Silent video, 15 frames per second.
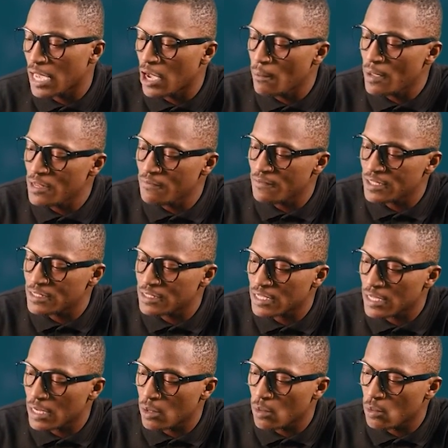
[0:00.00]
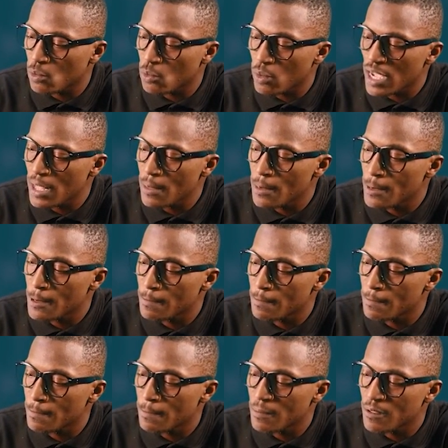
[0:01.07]
How many vertical? 1,
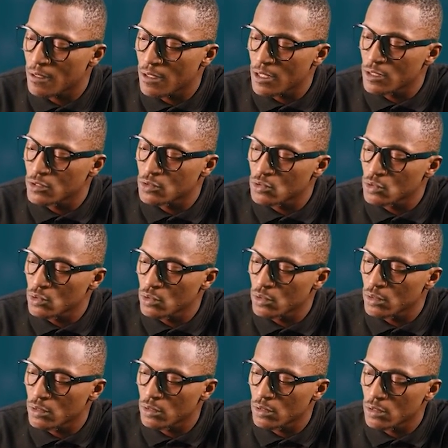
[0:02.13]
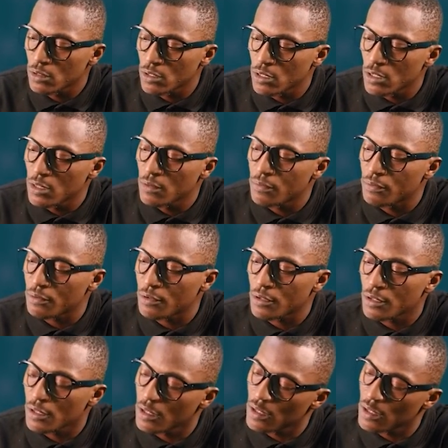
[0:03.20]
2, 3.